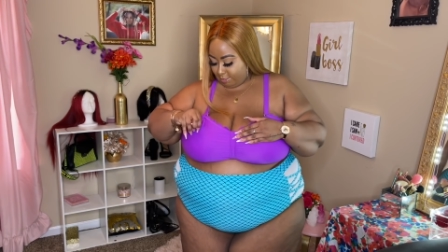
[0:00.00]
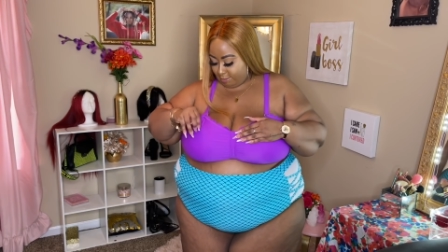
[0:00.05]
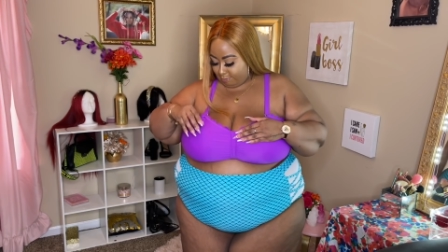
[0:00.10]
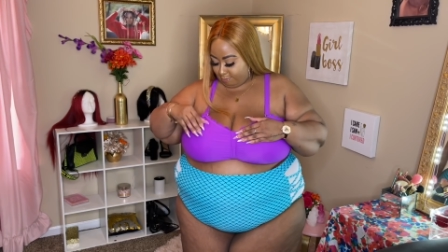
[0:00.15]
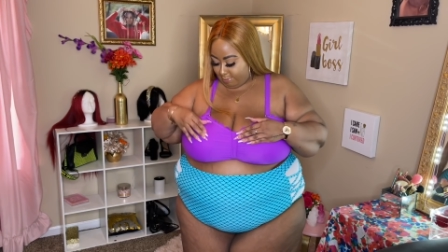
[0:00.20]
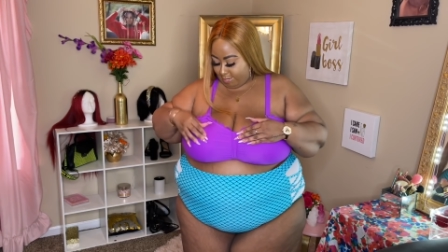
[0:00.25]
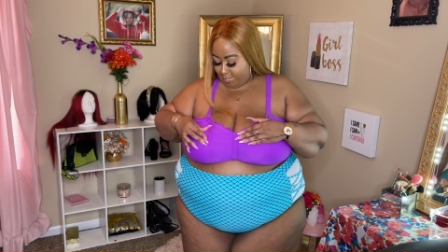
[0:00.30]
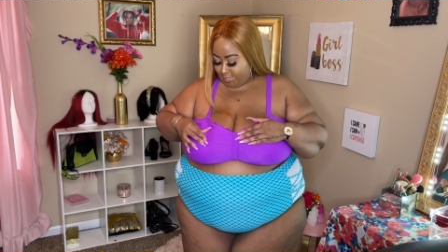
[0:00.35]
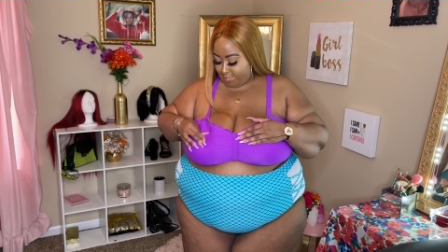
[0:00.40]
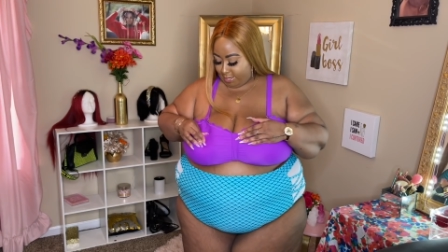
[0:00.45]

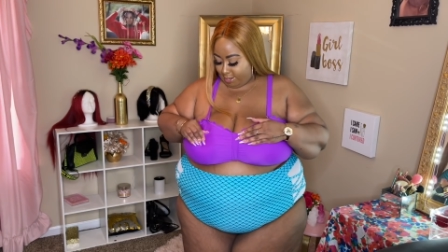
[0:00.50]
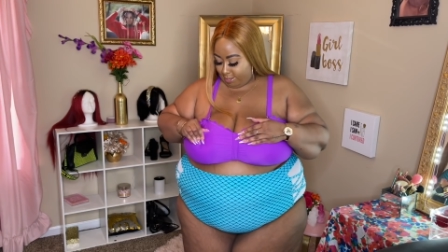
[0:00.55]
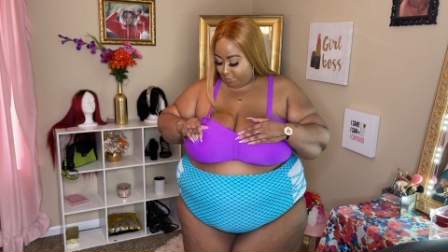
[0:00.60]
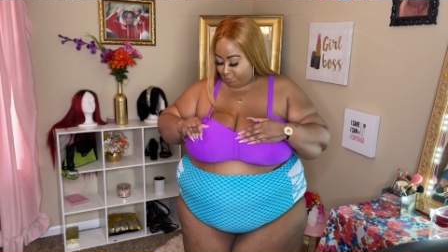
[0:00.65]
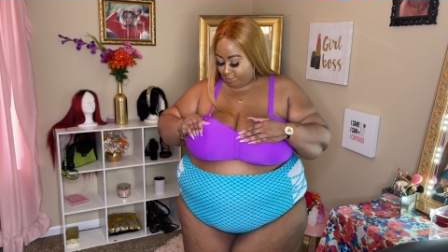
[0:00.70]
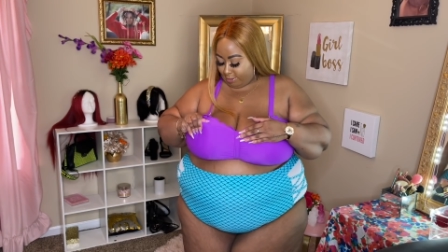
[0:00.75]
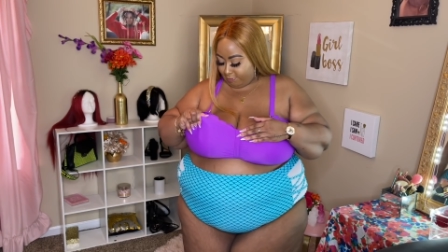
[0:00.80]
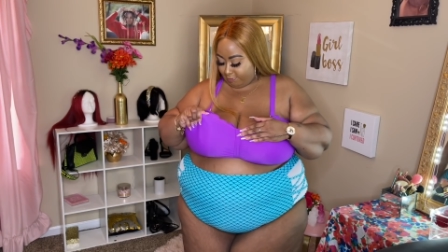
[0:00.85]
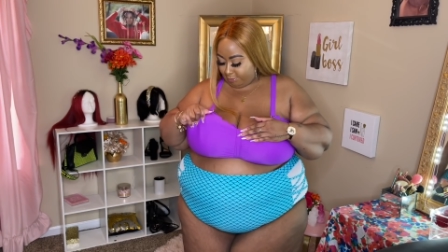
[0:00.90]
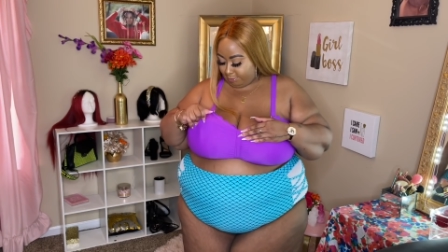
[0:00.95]
Mine are
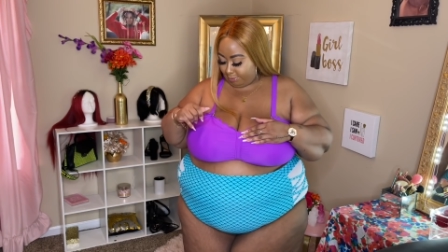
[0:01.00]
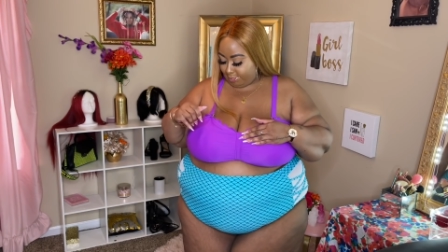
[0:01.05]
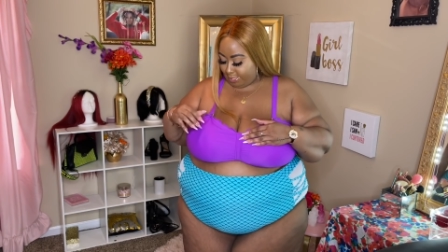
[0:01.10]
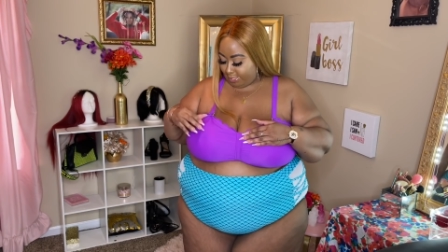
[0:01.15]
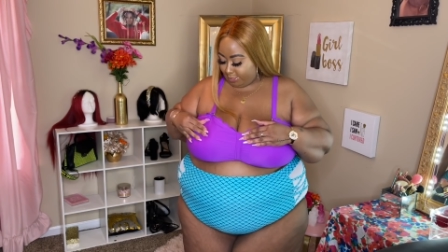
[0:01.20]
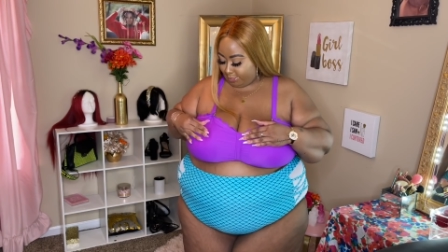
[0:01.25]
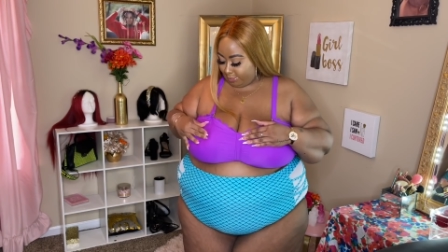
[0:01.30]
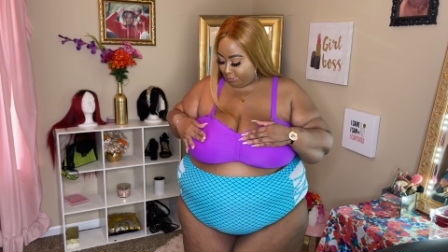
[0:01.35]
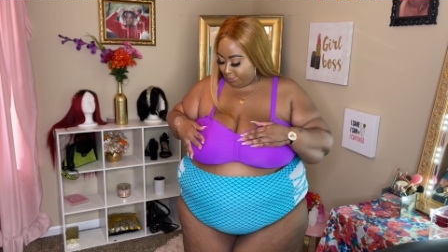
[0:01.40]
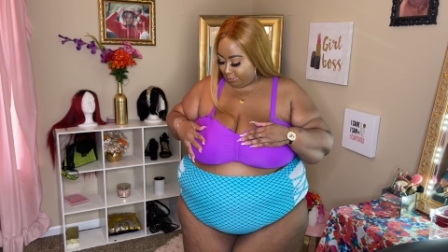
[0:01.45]
all over the
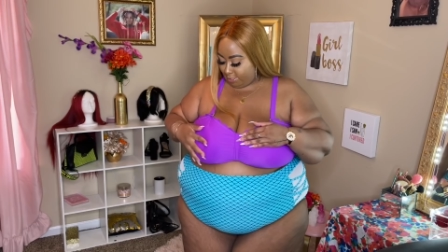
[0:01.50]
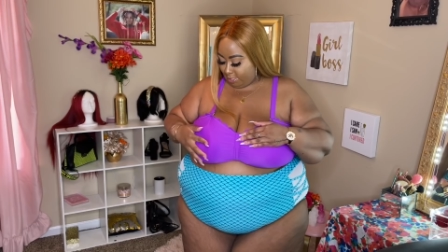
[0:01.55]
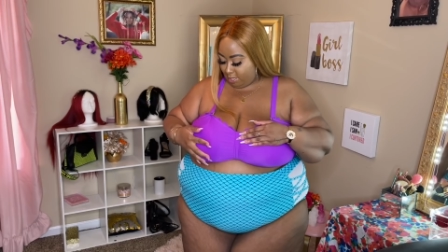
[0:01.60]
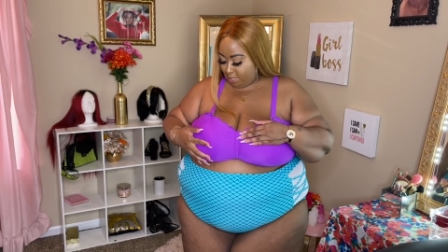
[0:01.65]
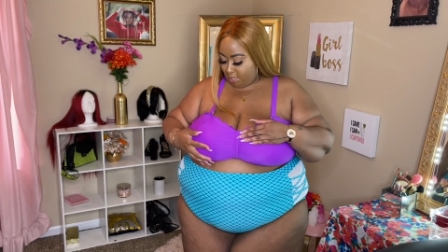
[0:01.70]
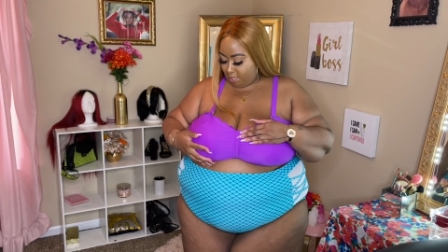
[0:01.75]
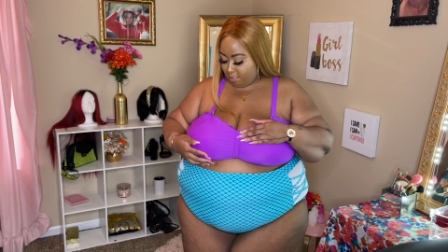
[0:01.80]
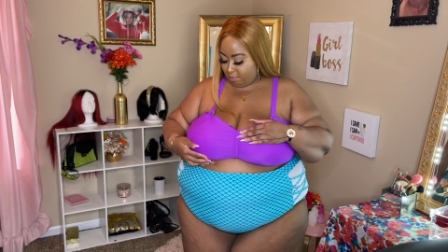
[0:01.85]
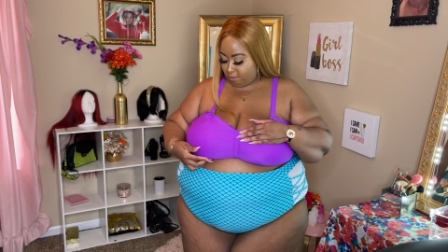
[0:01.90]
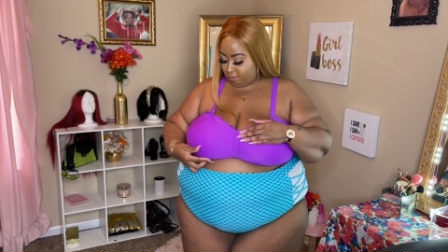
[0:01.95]
place.
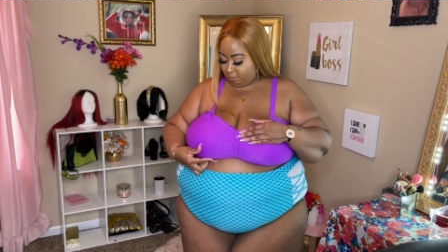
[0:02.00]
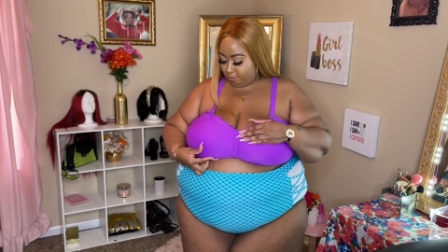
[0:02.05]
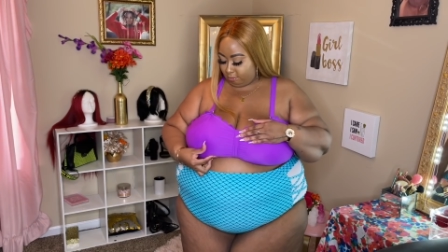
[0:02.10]
Uh-oh.